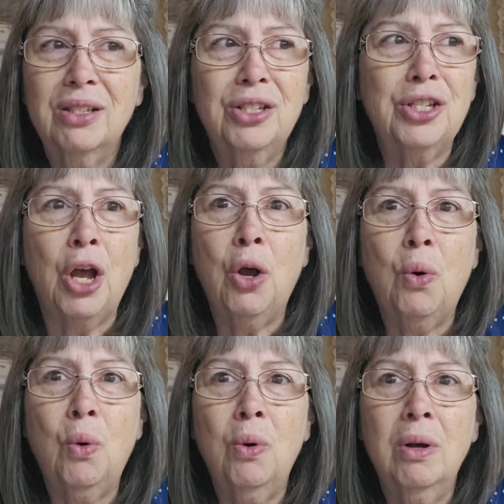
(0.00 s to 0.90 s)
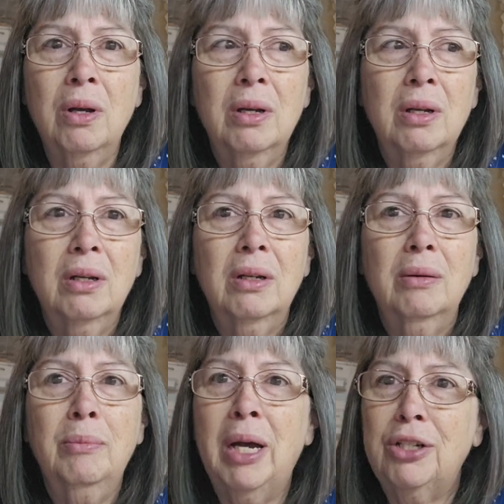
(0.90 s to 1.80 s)
so
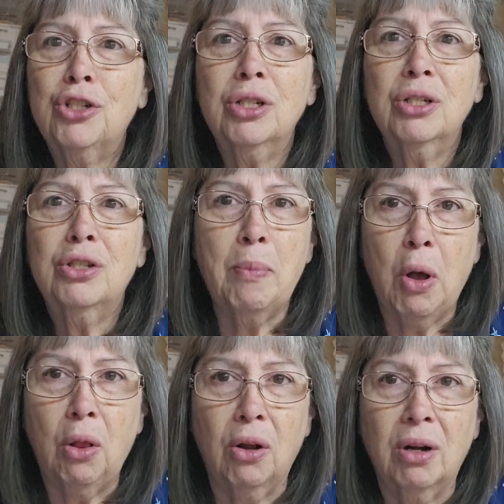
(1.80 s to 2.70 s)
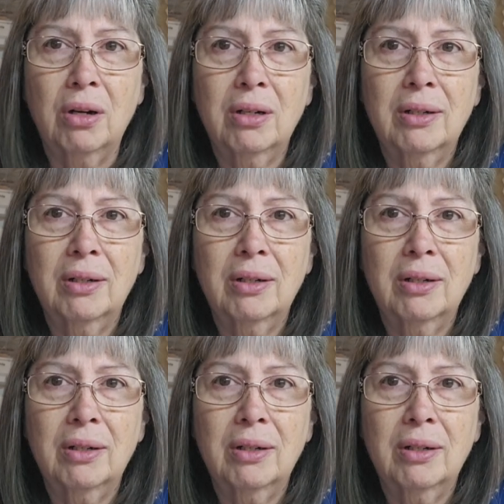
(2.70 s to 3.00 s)
much smaller